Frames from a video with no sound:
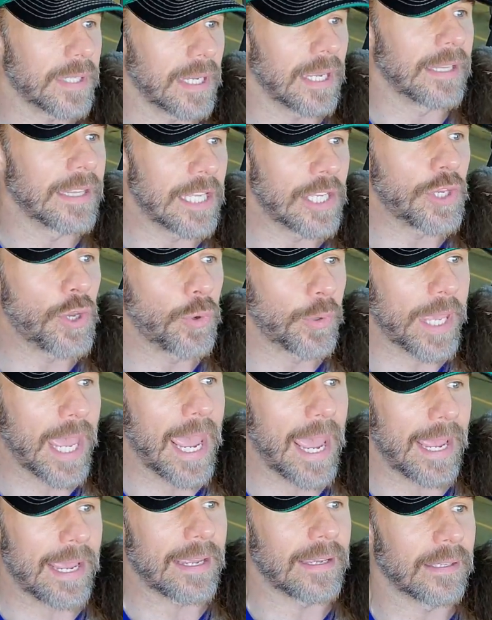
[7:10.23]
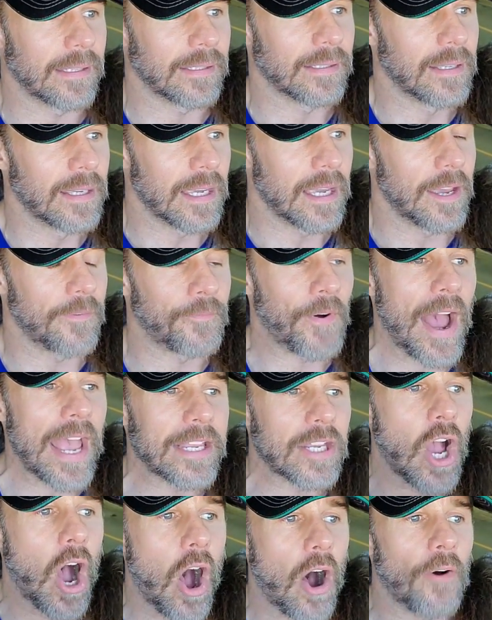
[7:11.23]
in the UK, if I
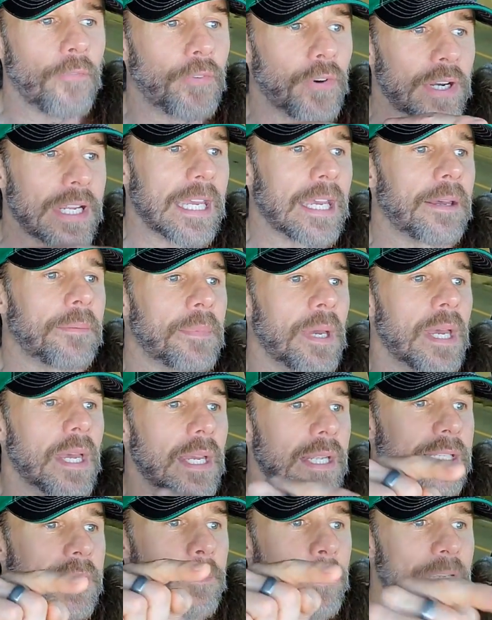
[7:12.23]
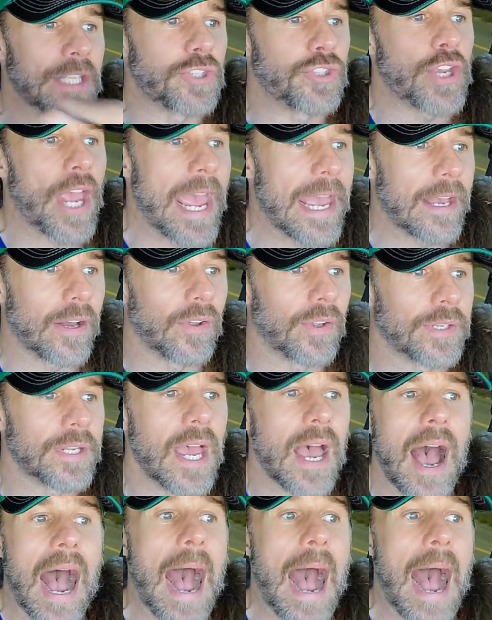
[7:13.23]
call for him to be jailed,